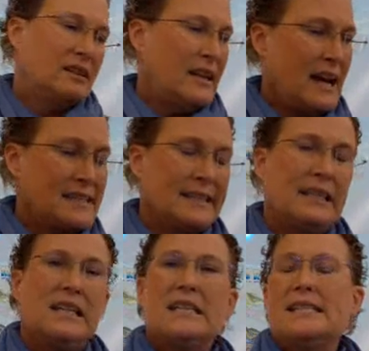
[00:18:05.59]
gas
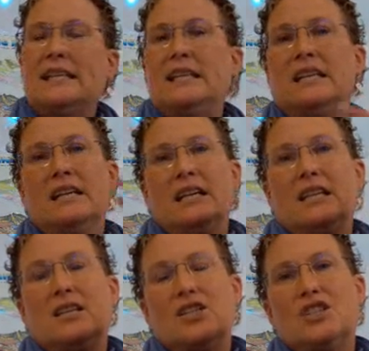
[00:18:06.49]
leaks, and
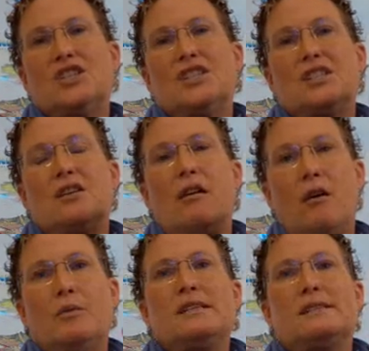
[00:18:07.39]
there's just
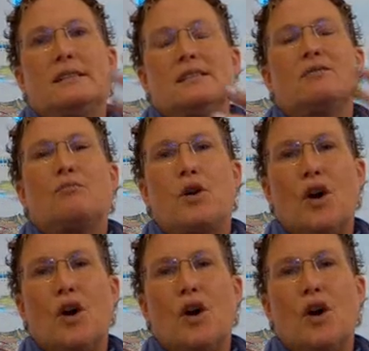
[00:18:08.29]
always this